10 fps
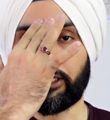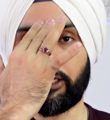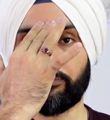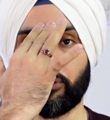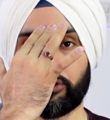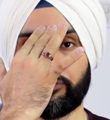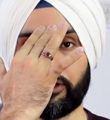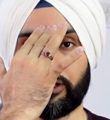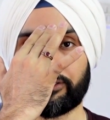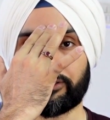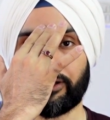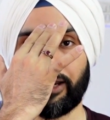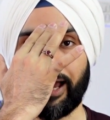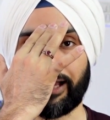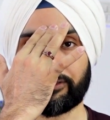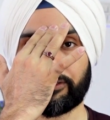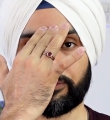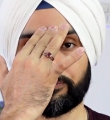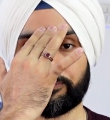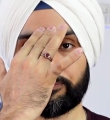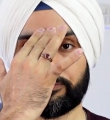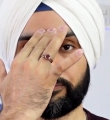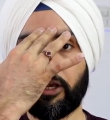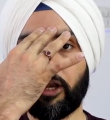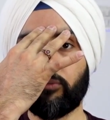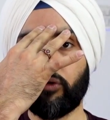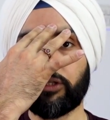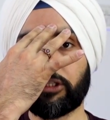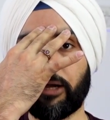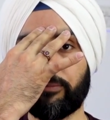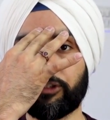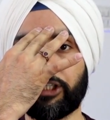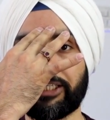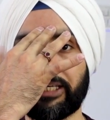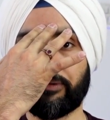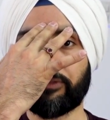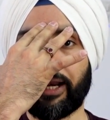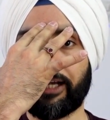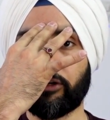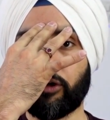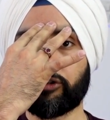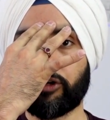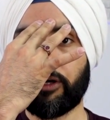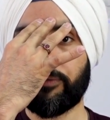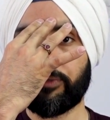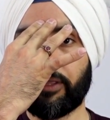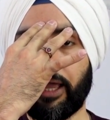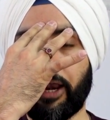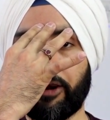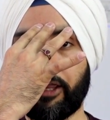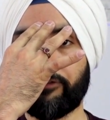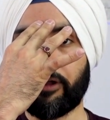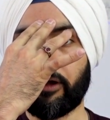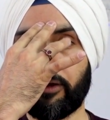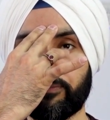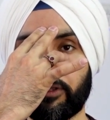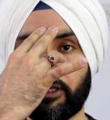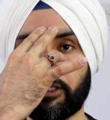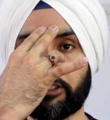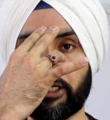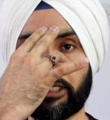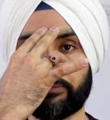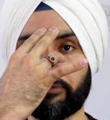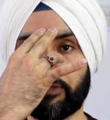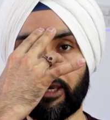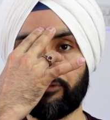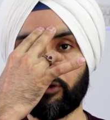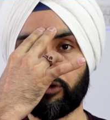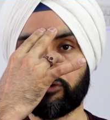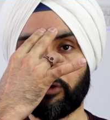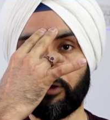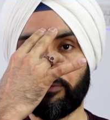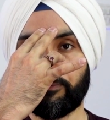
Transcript: Keep both the fingers relaxed. Now move the thumb just above the right nostril and ring finger just above the left nostril.